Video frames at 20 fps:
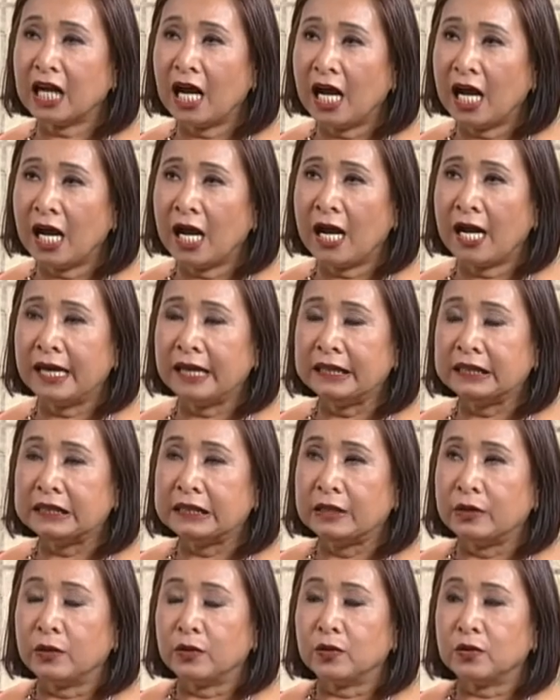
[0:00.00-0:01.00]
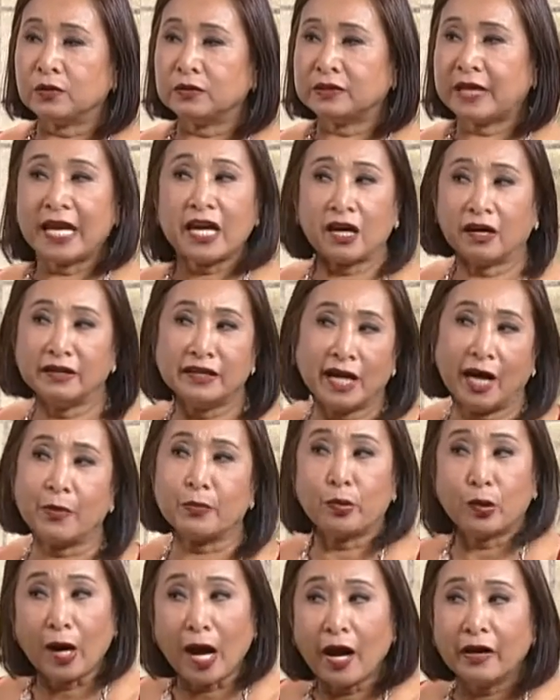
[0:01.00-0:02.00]
uh, they are not
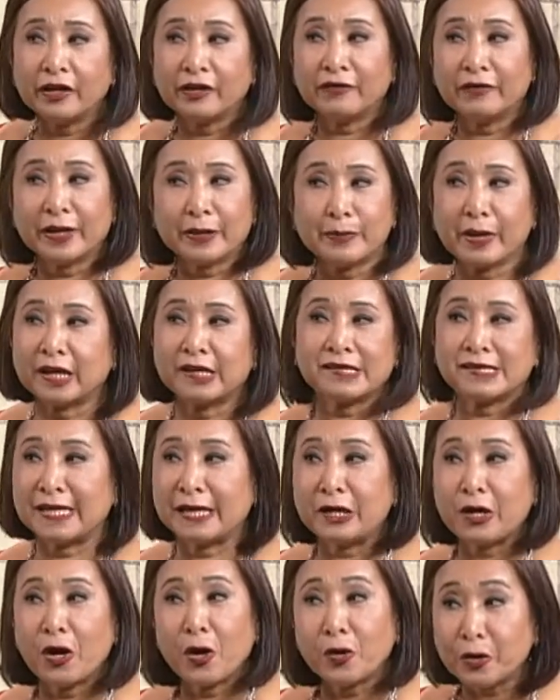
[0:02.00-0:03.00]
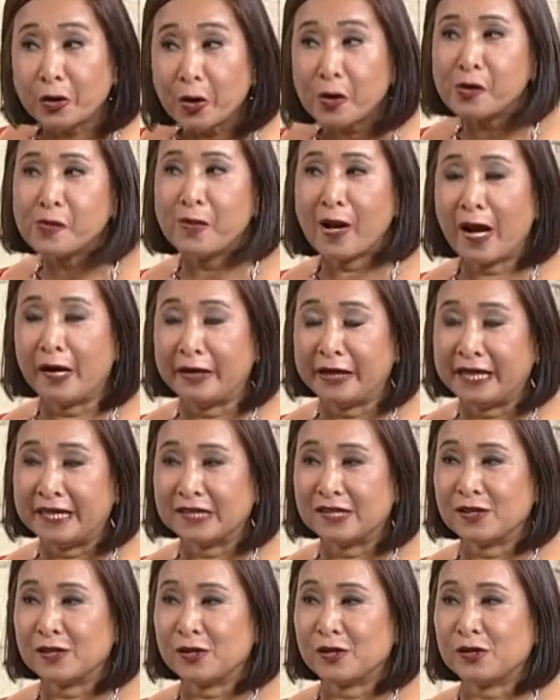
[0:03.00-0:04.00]
proud of it because they don't know about it.
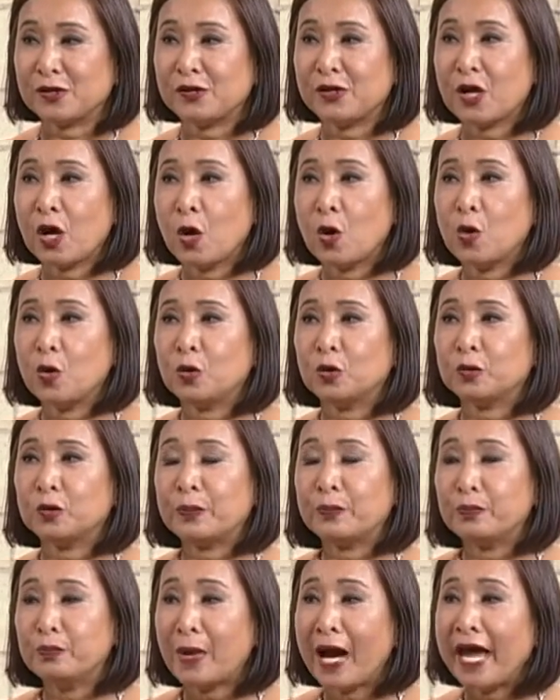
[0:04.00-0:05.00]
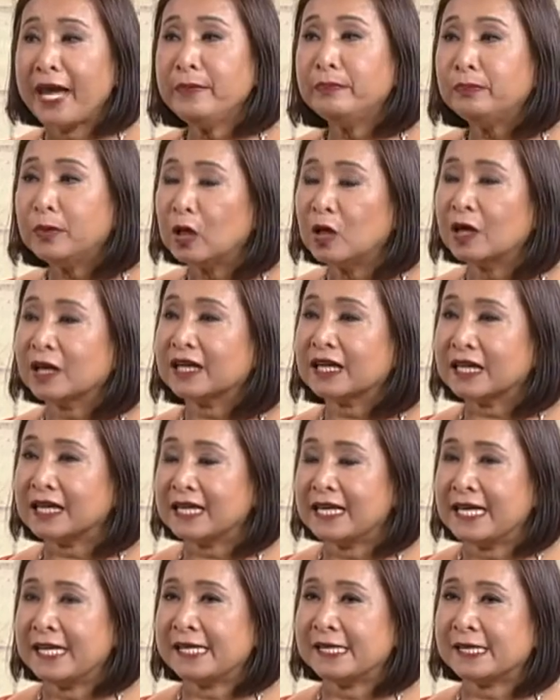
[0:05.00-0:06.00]
Right, so right. my book
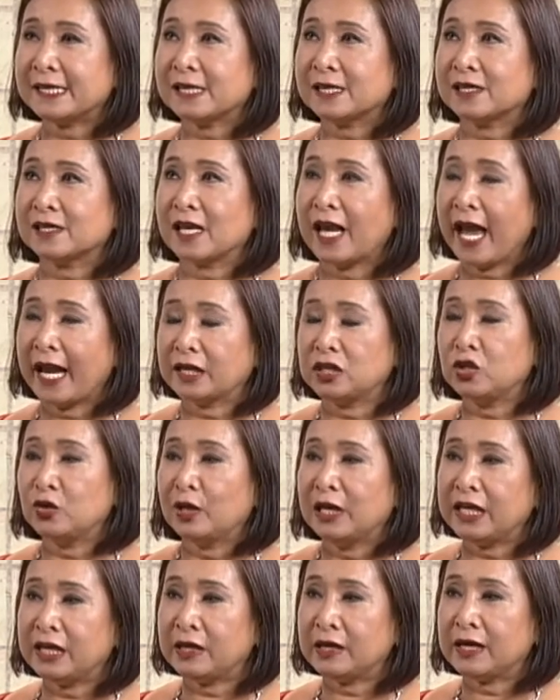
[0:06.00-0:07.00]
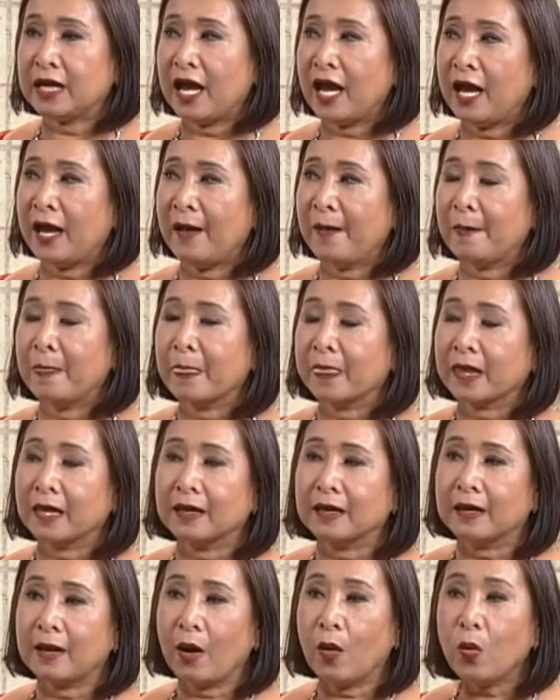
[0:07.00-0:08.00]
is actually uh,
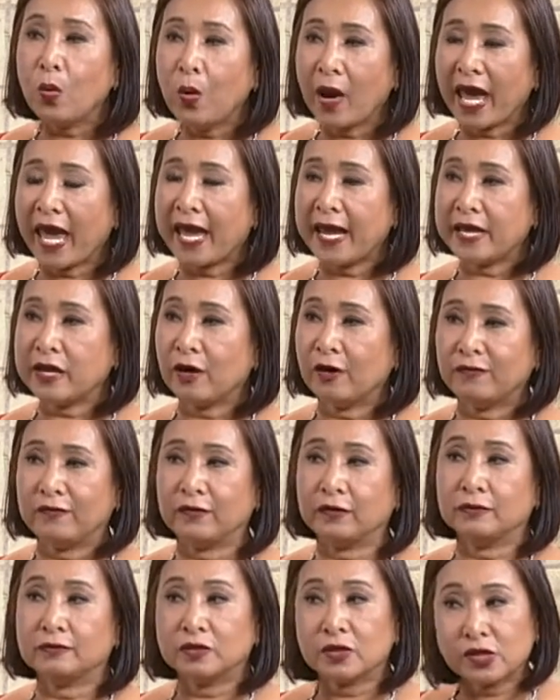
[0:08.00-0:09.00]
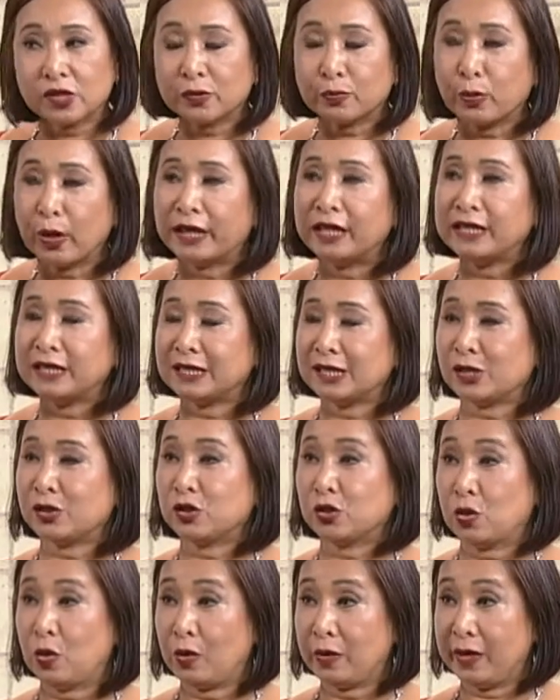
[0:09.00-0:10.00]
a way of spreading the
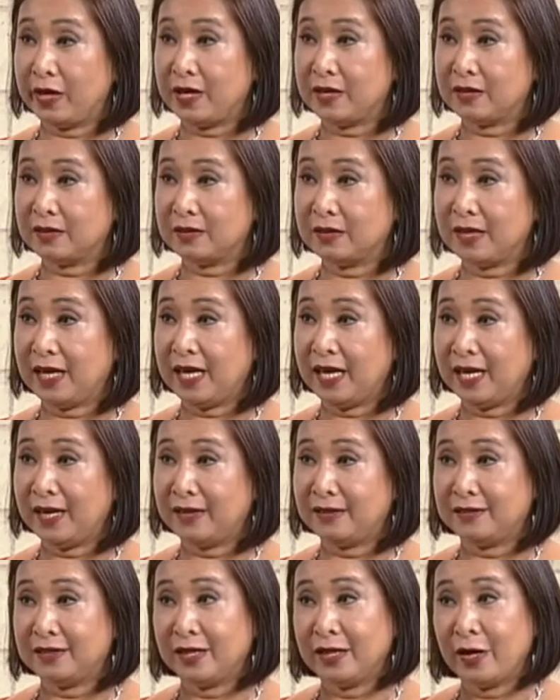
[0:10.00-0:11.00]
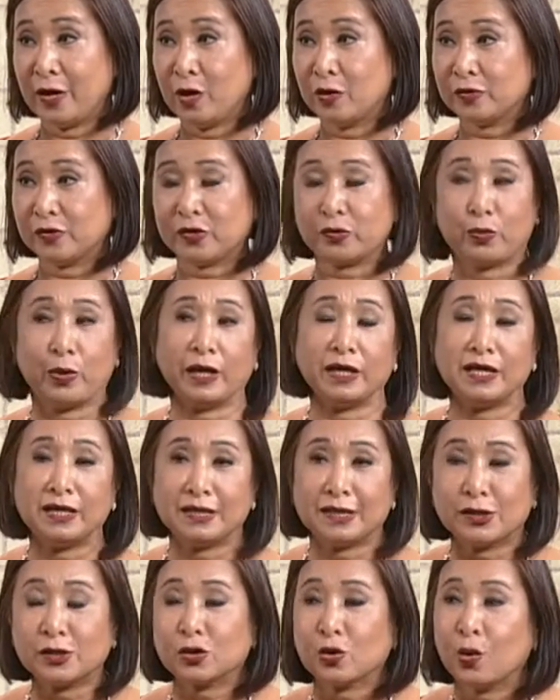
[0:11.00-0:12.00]
story. That's and, right. You know, spreading
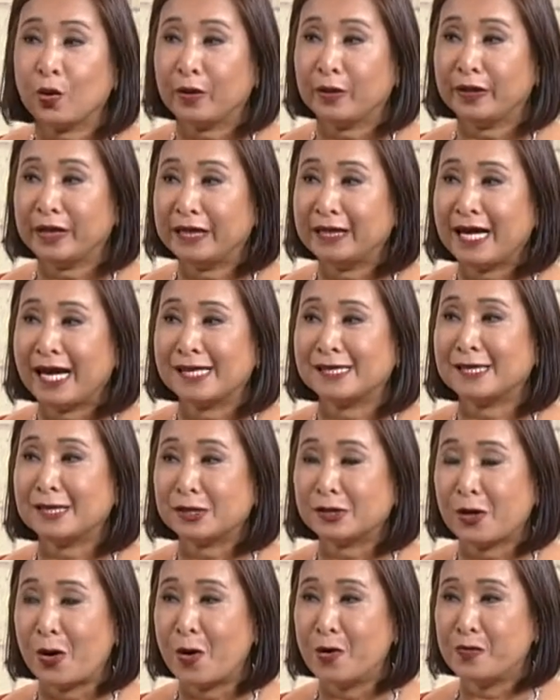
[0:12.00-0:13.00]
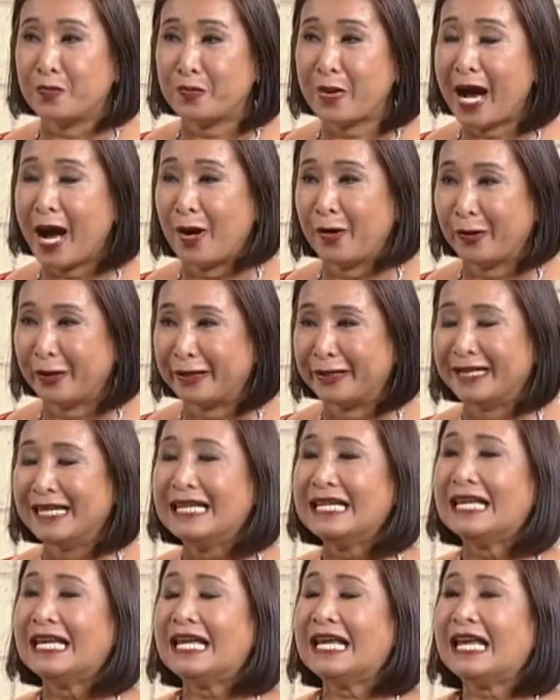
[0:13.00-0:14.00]
the story, it has its own power.
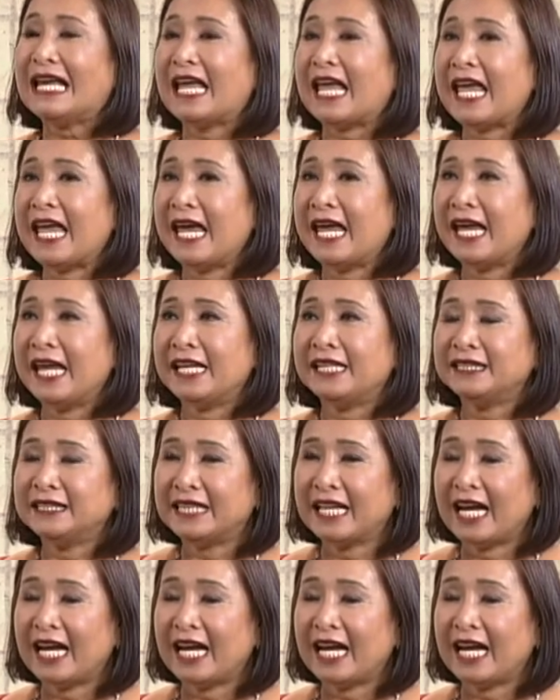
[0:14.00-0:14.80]
Yes. And